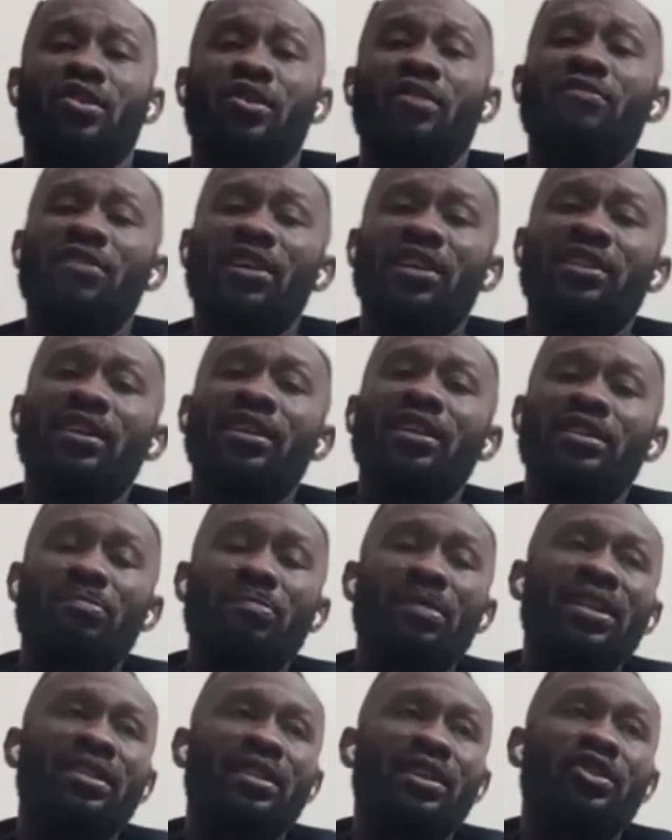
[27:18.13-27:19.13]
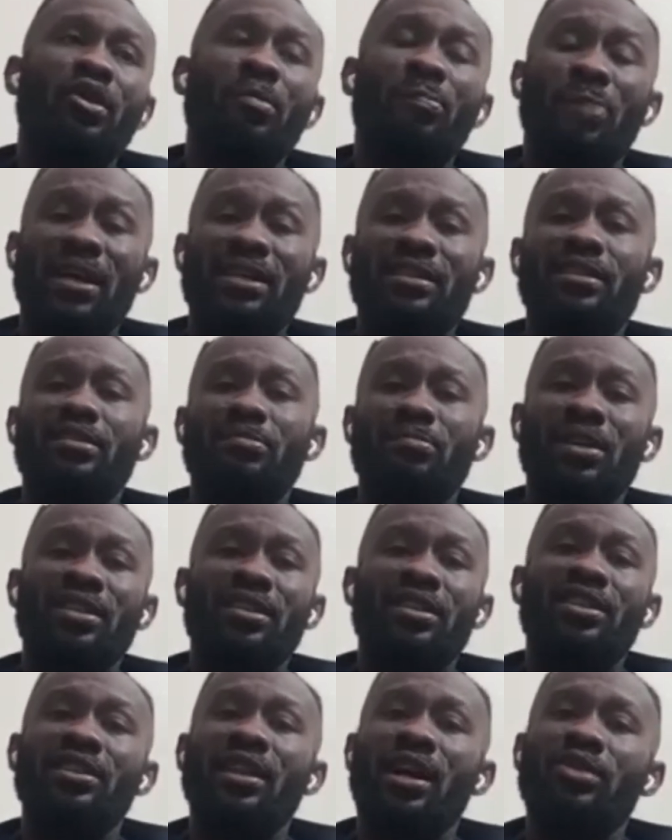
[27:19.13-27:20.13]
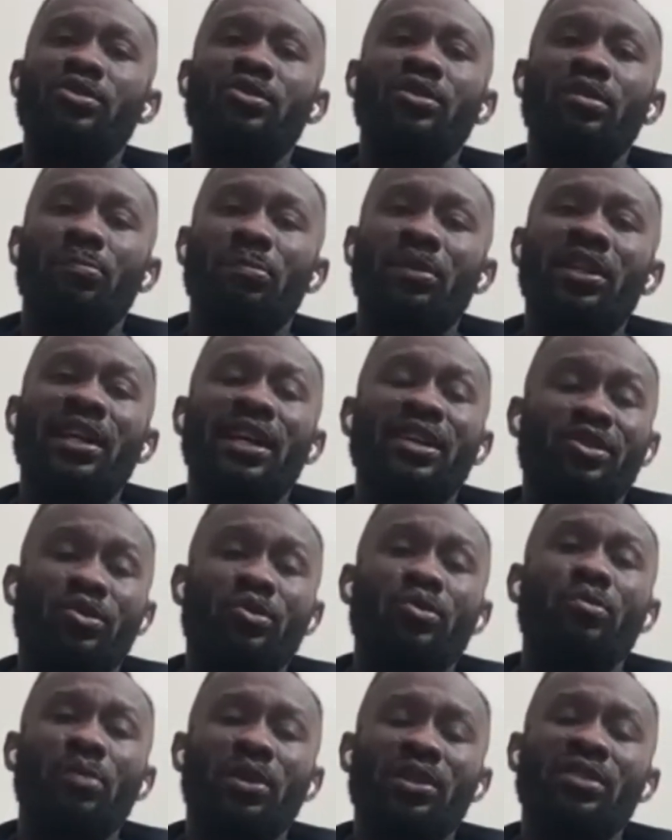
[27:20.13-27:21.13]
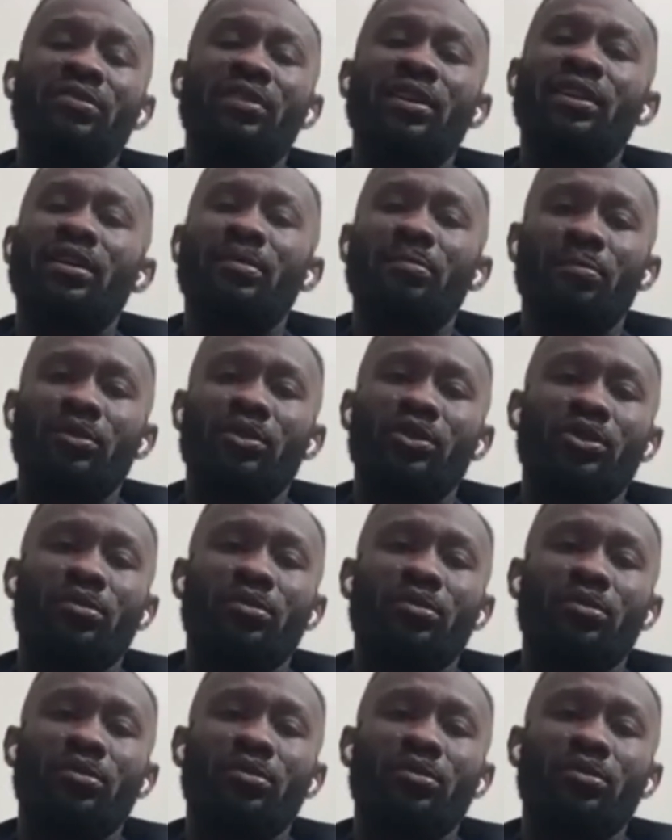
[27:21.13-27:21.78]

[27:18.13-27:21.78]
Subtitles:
converted his message or passed his message down to the players to motivate them.